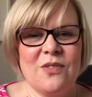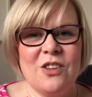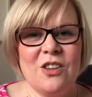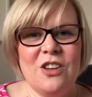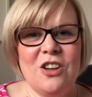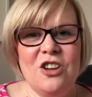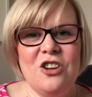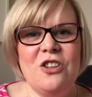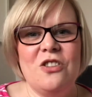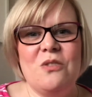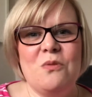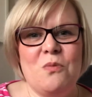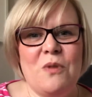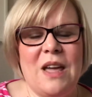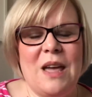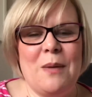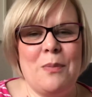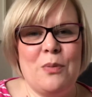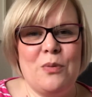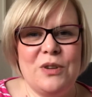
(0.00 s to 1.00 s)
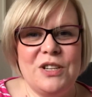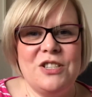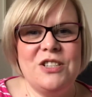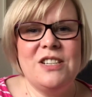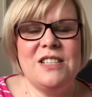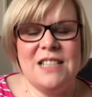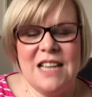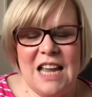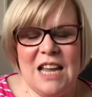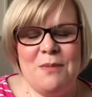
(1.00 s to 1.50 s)
another whip, which
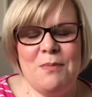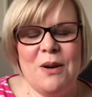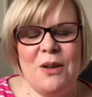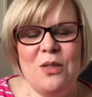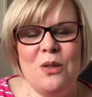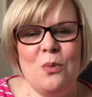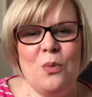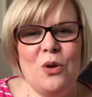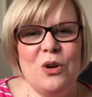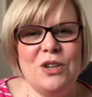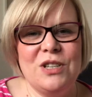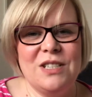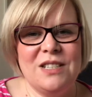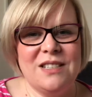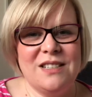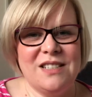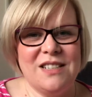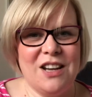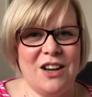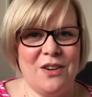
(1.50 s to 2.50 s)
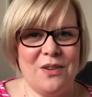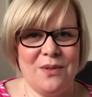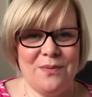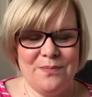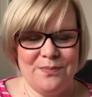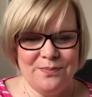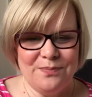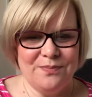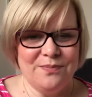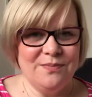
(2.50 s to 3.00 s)
is Heap on the Wood, so
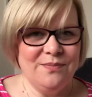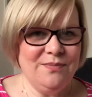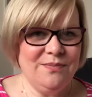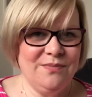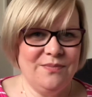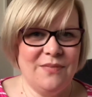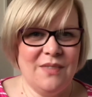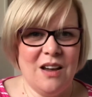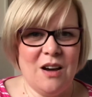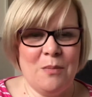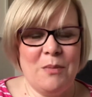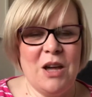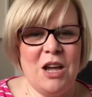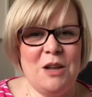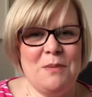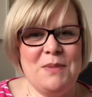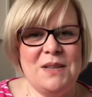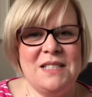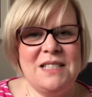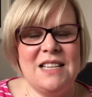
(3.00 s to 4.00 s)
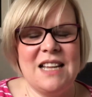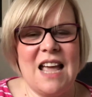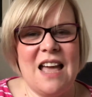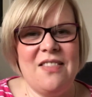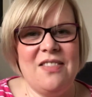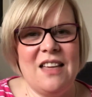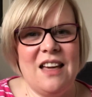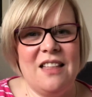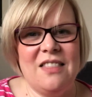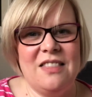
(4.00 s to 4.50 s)
I'm hoping to get
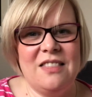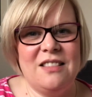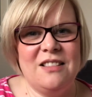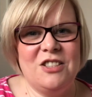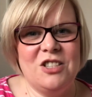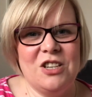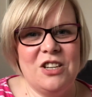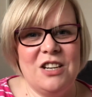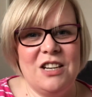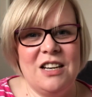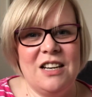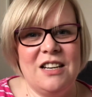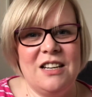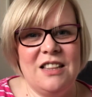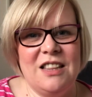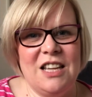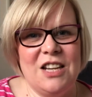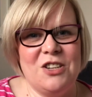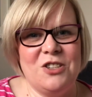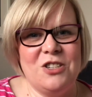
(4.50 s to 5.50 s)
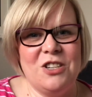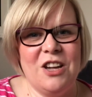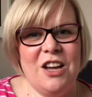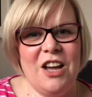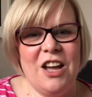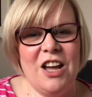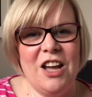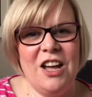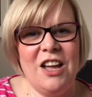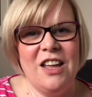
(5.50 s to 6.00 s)
that done this
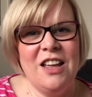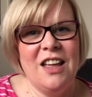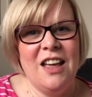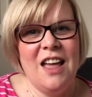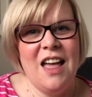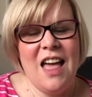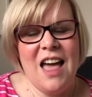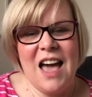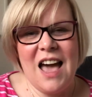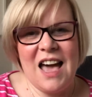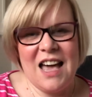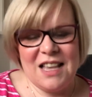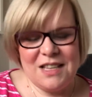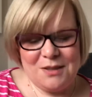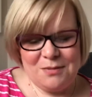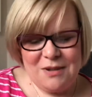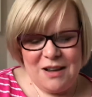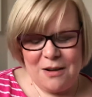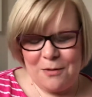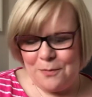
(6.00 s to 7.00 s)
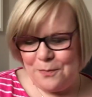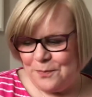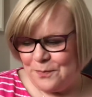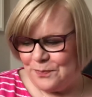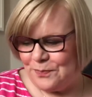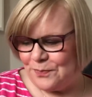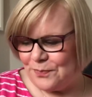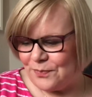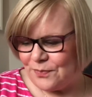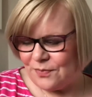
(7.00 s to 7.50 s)
year as well.
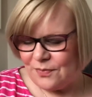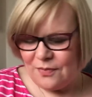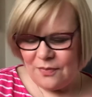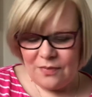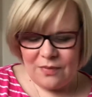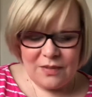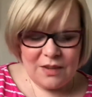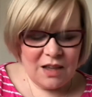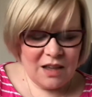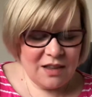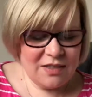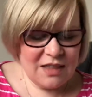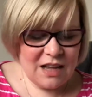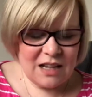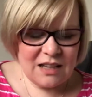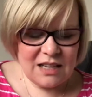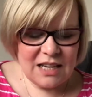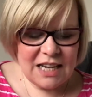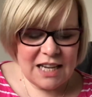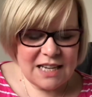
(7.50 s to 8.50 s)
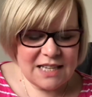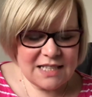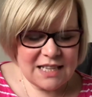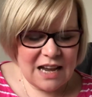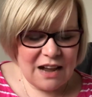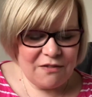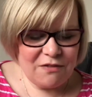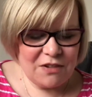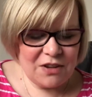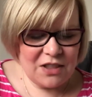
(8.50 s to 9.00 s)
And that is
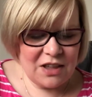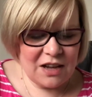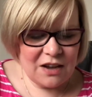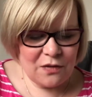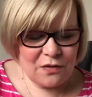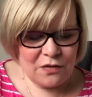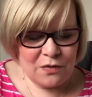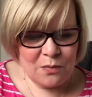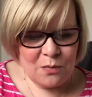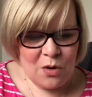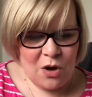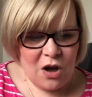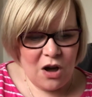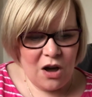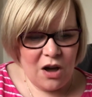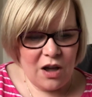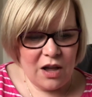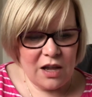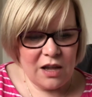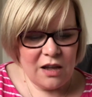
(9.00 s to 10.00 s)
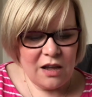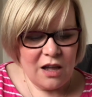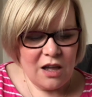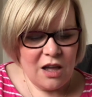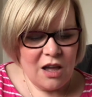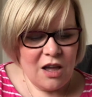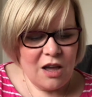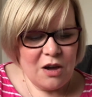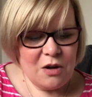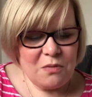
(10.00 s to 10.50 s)
everything for my
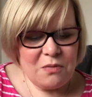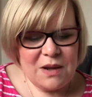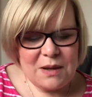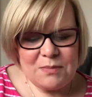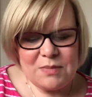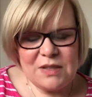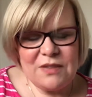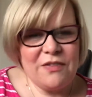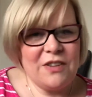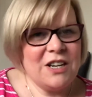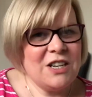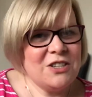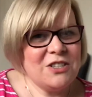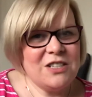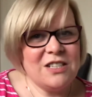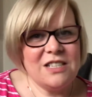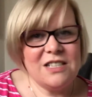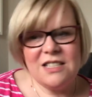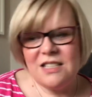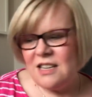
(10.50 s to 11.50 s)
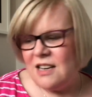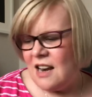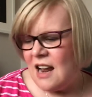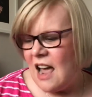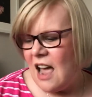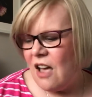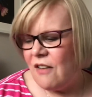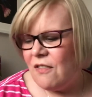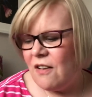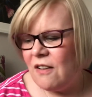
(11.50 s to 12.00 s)
whips, finishes and
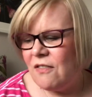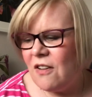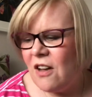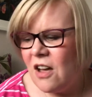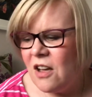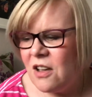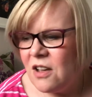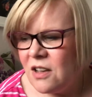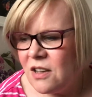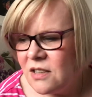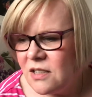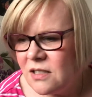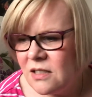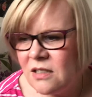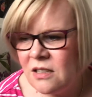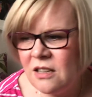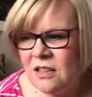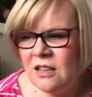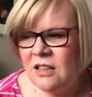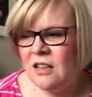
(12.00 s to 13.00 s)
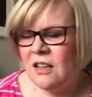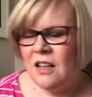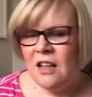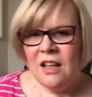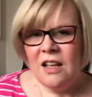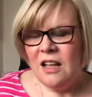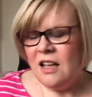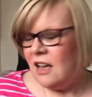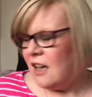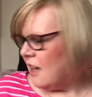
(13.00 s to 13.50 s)
FFOs,
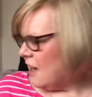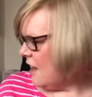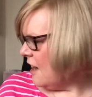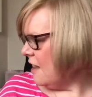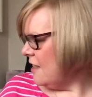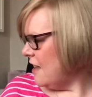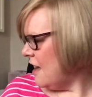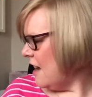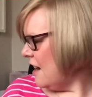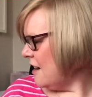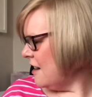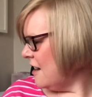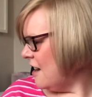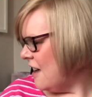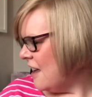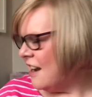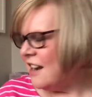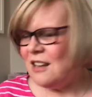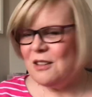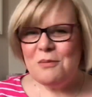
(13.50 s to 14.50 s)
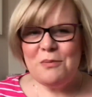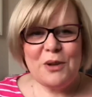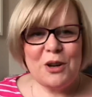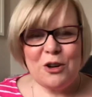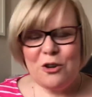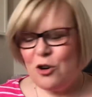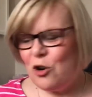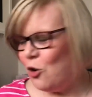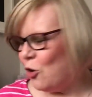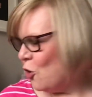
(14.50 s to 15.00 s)
and then a little bit
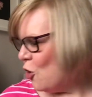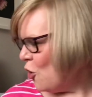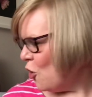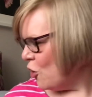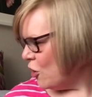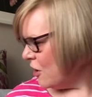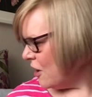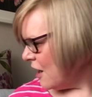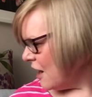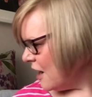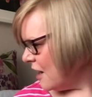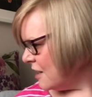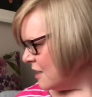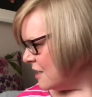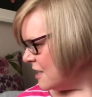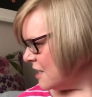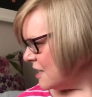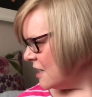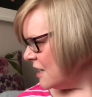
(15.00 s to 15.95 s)
of haul. And